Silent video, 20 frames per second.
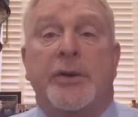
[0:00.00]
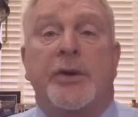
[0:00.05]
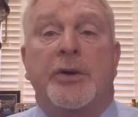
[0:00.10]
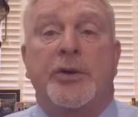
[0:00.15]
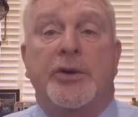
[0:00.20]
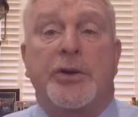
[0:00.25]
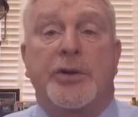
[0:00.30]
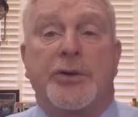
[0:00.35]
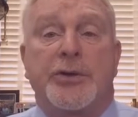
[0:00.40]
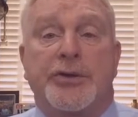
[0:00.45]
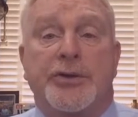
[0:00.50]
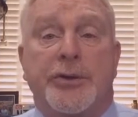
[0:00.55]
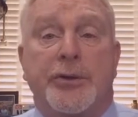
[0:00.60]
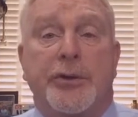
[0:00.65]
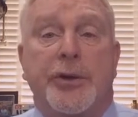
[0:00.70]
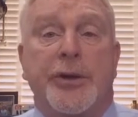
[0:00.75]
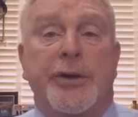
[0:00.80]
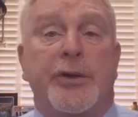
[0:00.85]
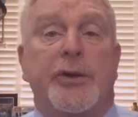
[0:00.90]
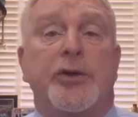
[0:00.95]

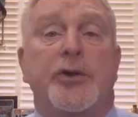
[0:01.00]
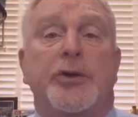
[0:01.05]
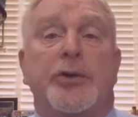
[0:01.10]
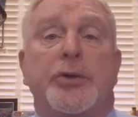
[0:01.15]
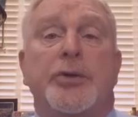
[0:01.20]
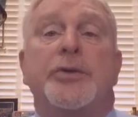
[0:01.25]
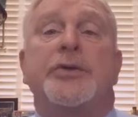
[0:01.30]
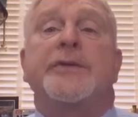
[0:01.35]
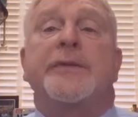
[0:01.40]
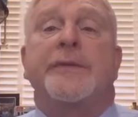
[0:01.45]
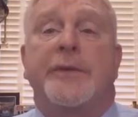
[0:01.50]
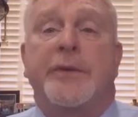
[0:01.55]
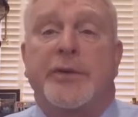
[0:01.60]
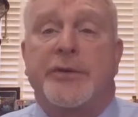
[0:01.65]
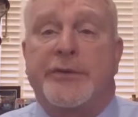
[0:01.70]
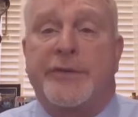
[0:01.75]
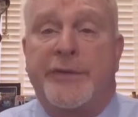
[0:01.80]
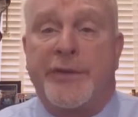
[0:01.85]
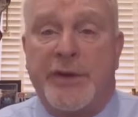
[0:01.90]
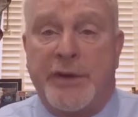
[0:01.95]
concerning the use of
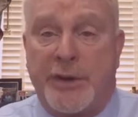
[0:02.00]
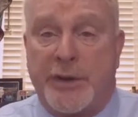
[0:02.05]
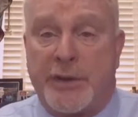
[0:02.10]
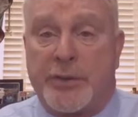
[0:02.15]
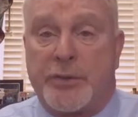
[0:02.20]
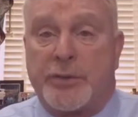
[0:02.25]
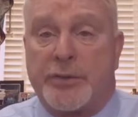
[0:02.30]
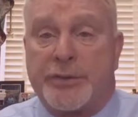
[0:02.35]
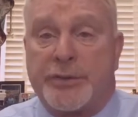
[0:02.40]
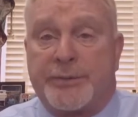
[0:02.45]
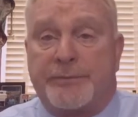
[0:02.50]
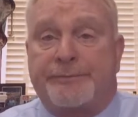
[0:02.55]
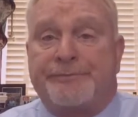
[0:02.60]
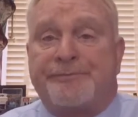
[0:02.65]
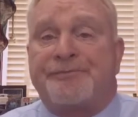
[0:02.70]
those vehicles.